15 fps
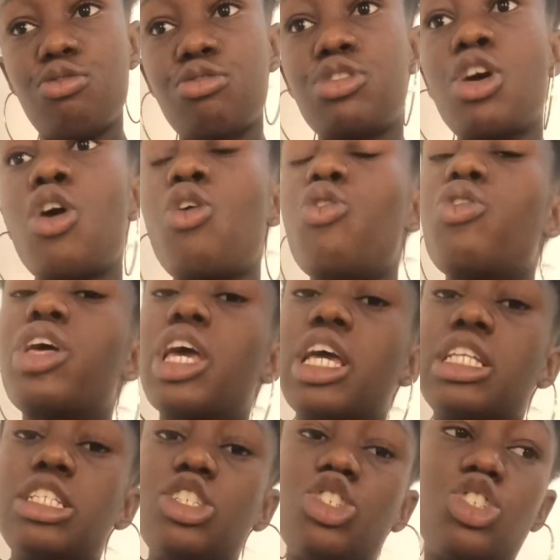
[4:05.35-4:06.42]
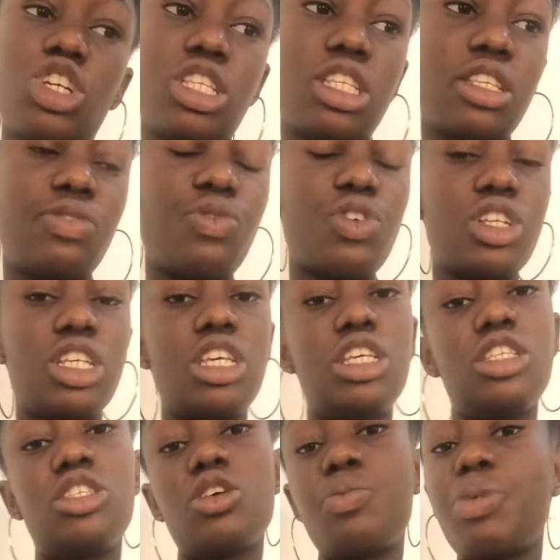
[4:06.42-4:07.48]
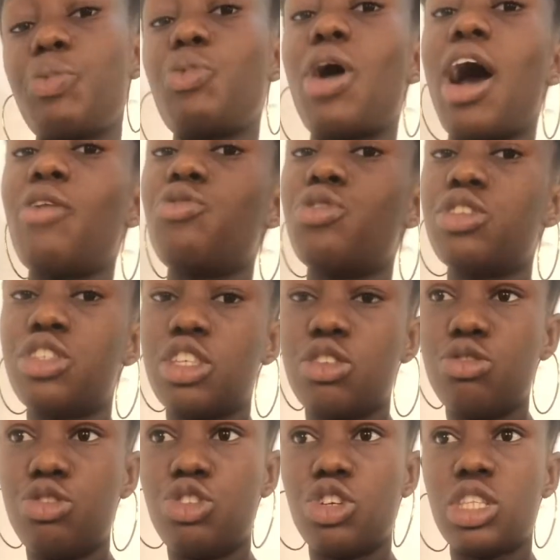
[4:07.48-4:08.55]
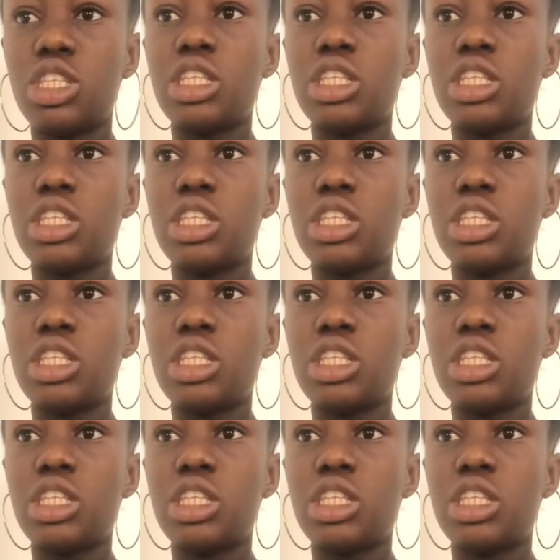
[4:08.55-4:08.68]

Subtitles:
Okay, this jotting is for these. Some people have one single jotting.